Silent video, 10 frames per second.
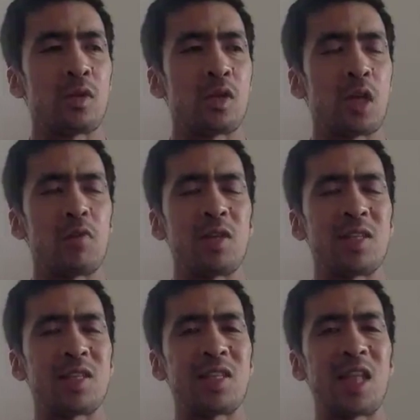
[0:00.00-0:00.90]
generally
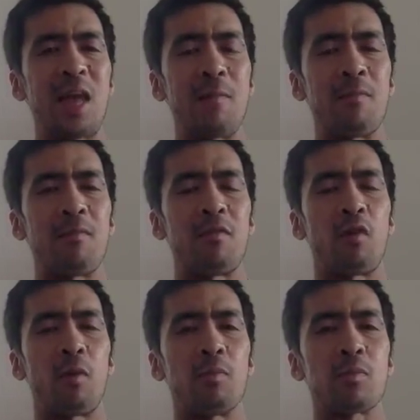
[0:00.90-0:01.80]
stem
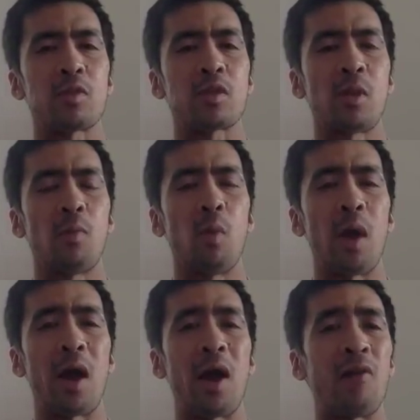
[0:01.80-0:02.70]
from
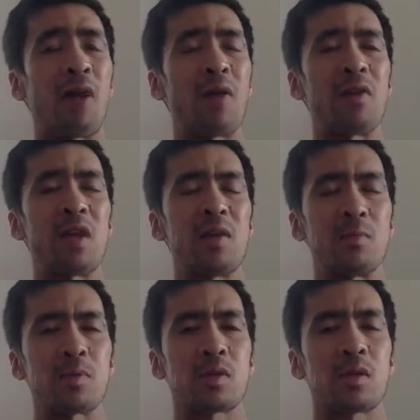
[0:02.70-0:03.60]
somewhere around the
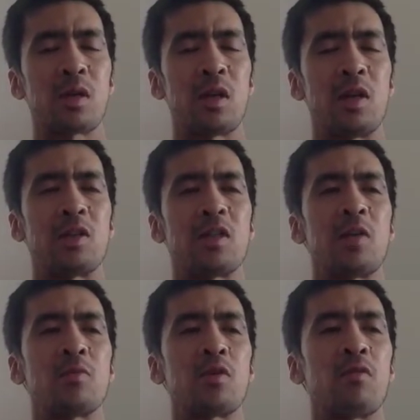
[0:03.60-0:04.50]
hips in
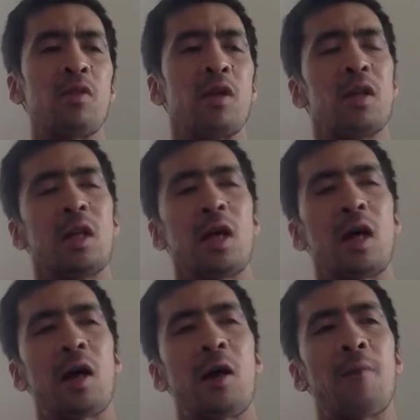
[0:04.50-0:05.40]
terms of
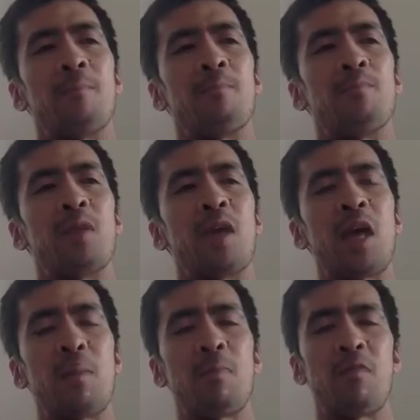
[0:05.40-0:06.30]

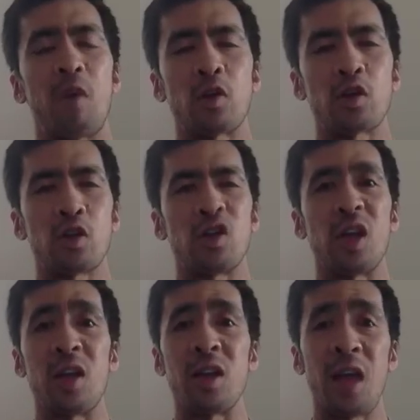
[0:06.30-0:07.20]
hip function
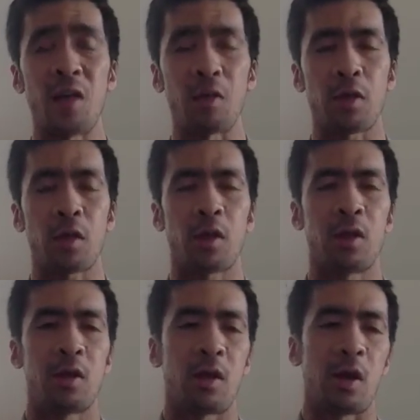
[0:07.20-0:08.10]
and health.
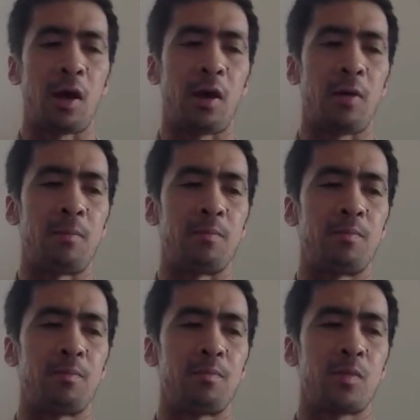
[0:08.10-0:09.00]

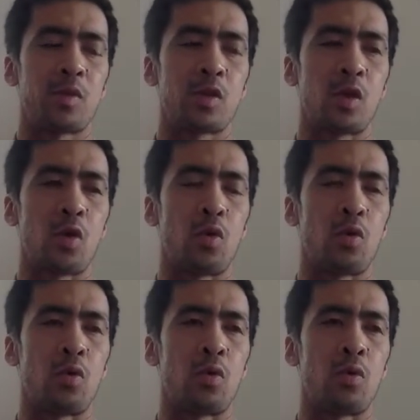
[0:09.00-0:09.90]

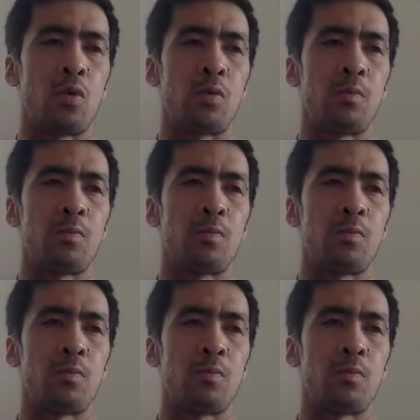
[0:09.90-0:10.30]
So